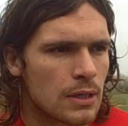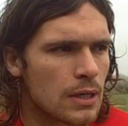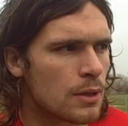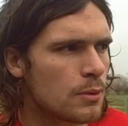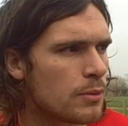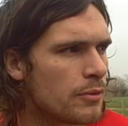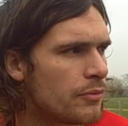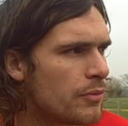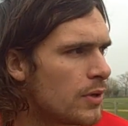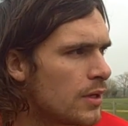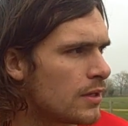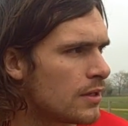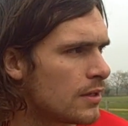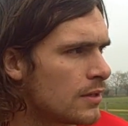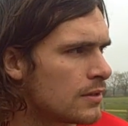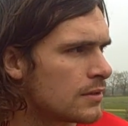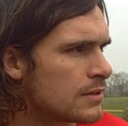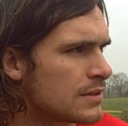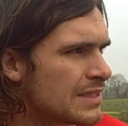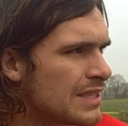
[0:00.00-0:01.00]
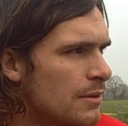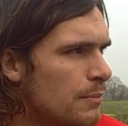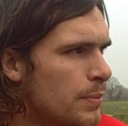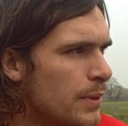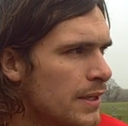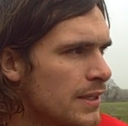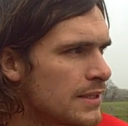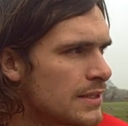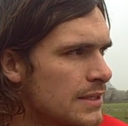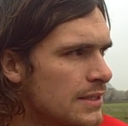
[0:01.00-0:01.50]
Yeah, you know, we've worked on set
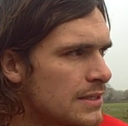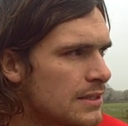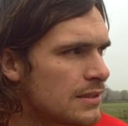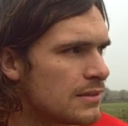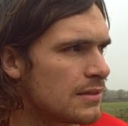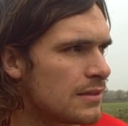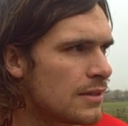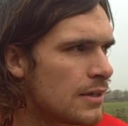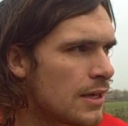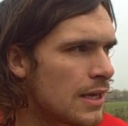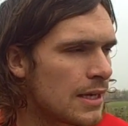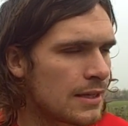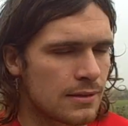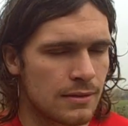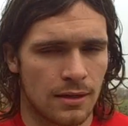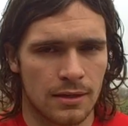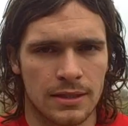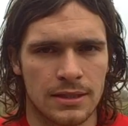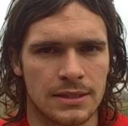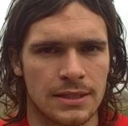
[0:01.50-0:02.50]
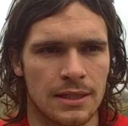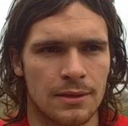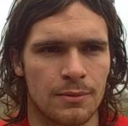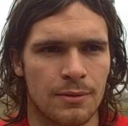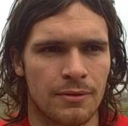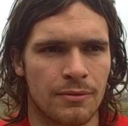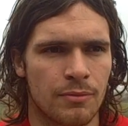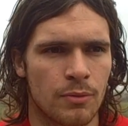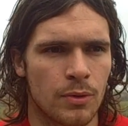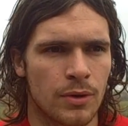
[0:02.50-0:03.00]
pieces, and you know, like you say,
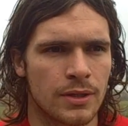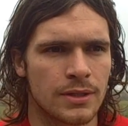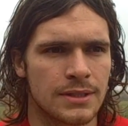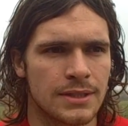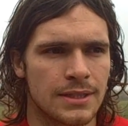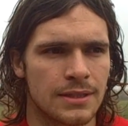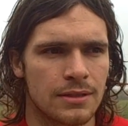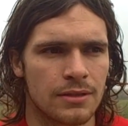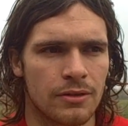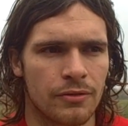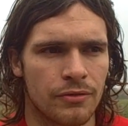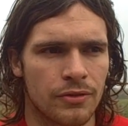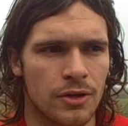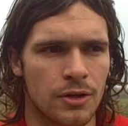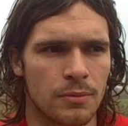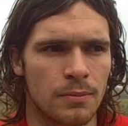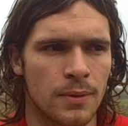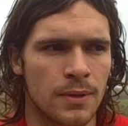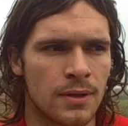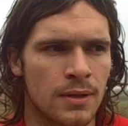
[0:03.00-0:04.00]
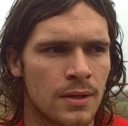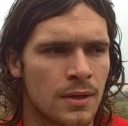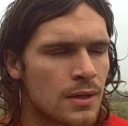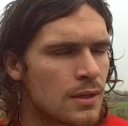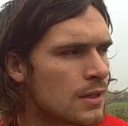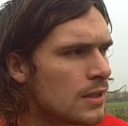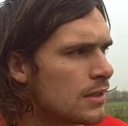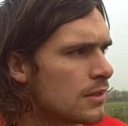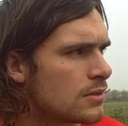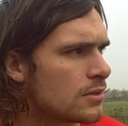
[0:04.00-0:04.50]
we've conceded a few, but
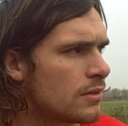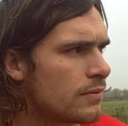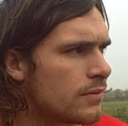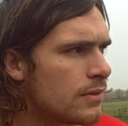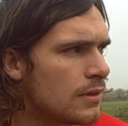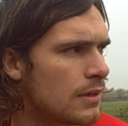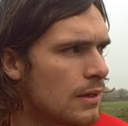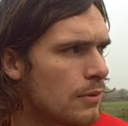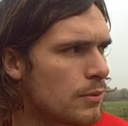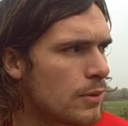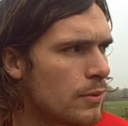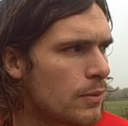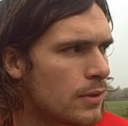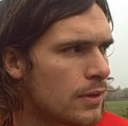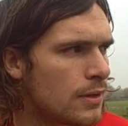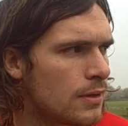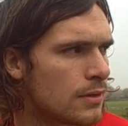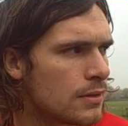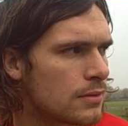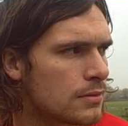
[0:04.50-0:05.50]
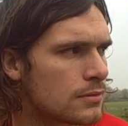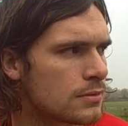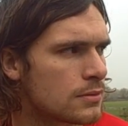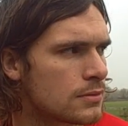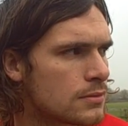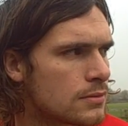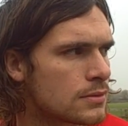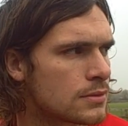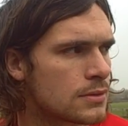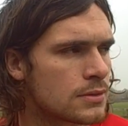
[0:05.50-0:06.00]
it's something that we want to,
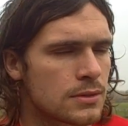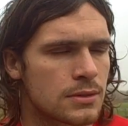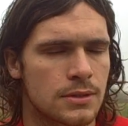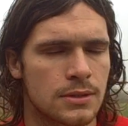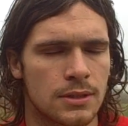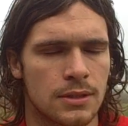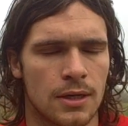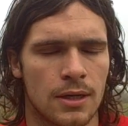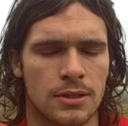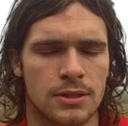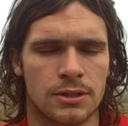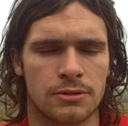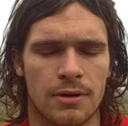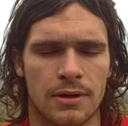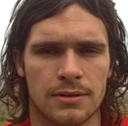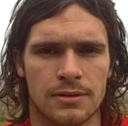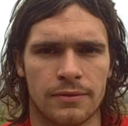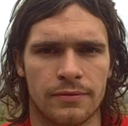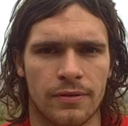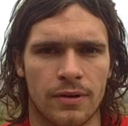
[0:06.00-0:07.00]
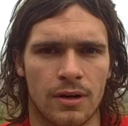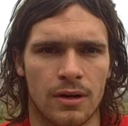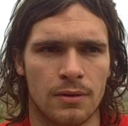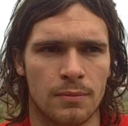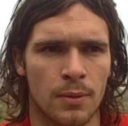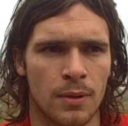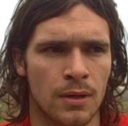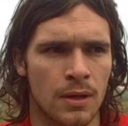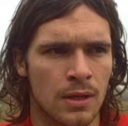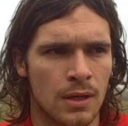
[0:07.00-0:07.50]
you know, to rectify.
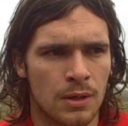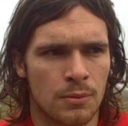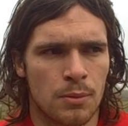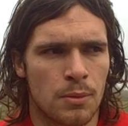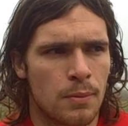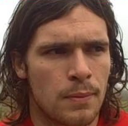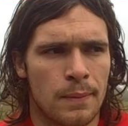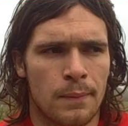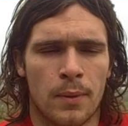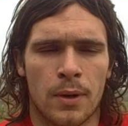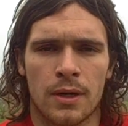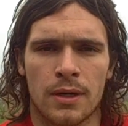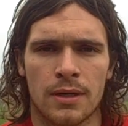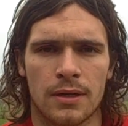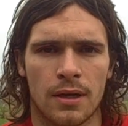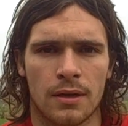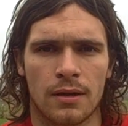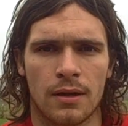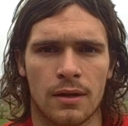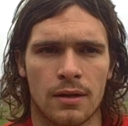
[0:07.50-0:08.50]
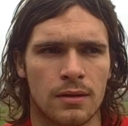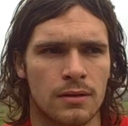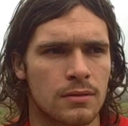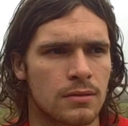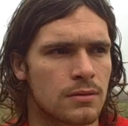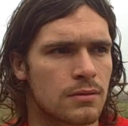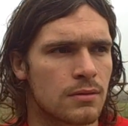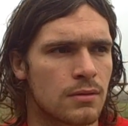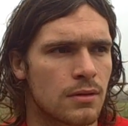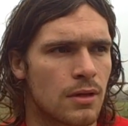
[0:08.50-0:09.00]
But we've been working on
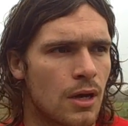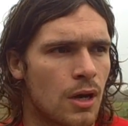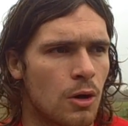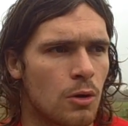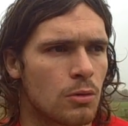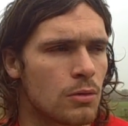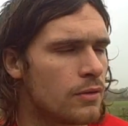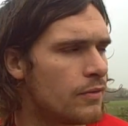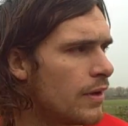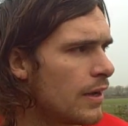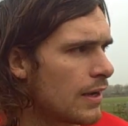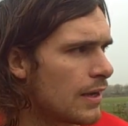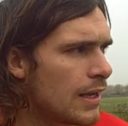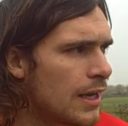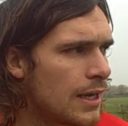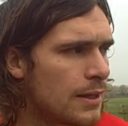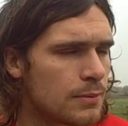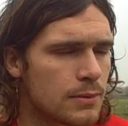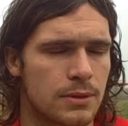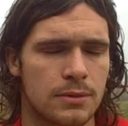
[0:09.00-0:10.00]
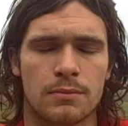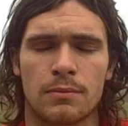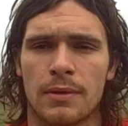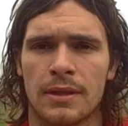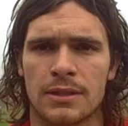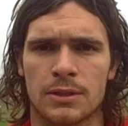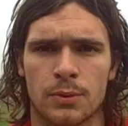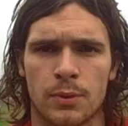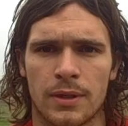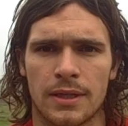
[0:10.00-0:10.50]
the whole of our game
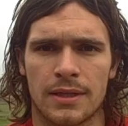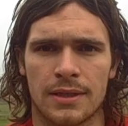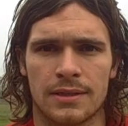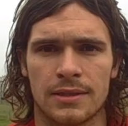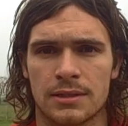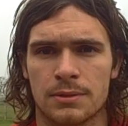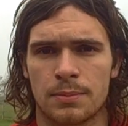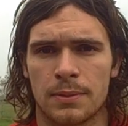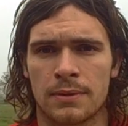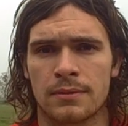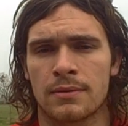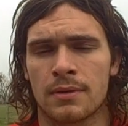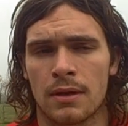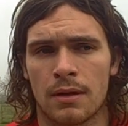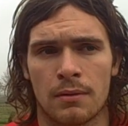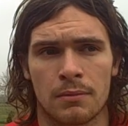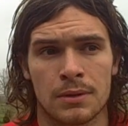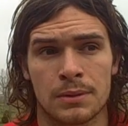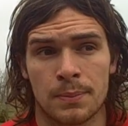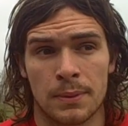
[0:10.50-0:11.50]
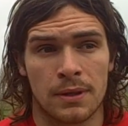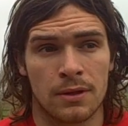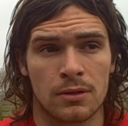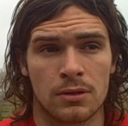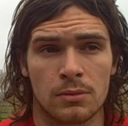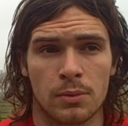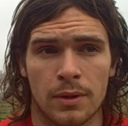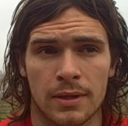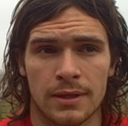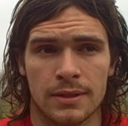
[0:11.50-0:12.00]
this week, and it's been a
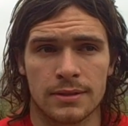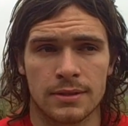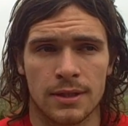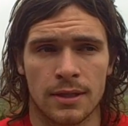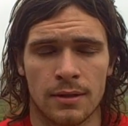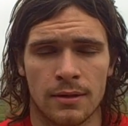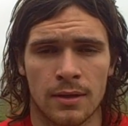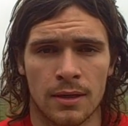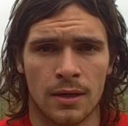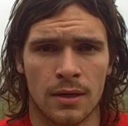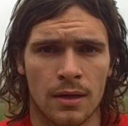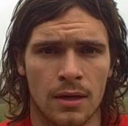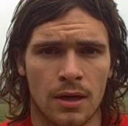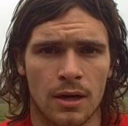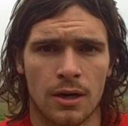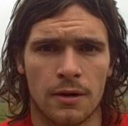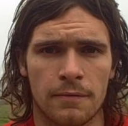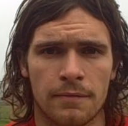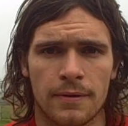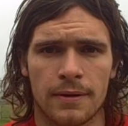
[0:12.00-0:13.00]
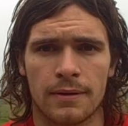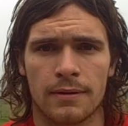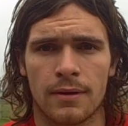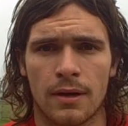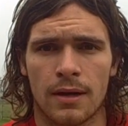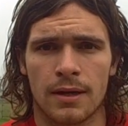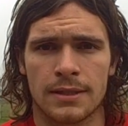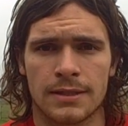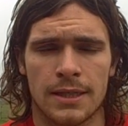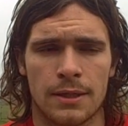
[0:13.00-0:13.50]
good week. So hopefully,
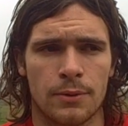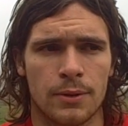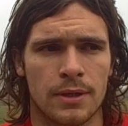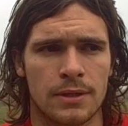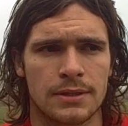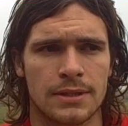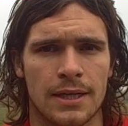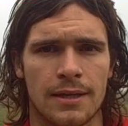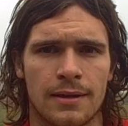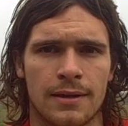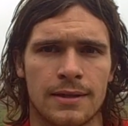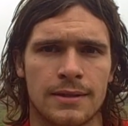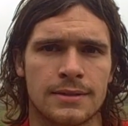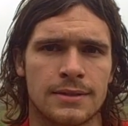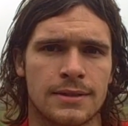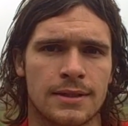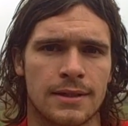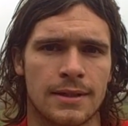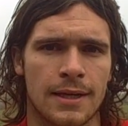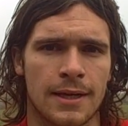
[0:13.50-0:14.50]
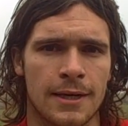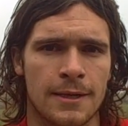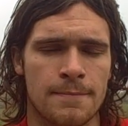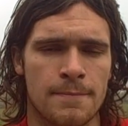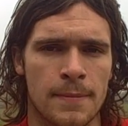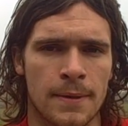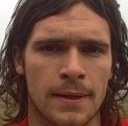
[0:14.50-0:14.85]
like I say, we can take that into the game.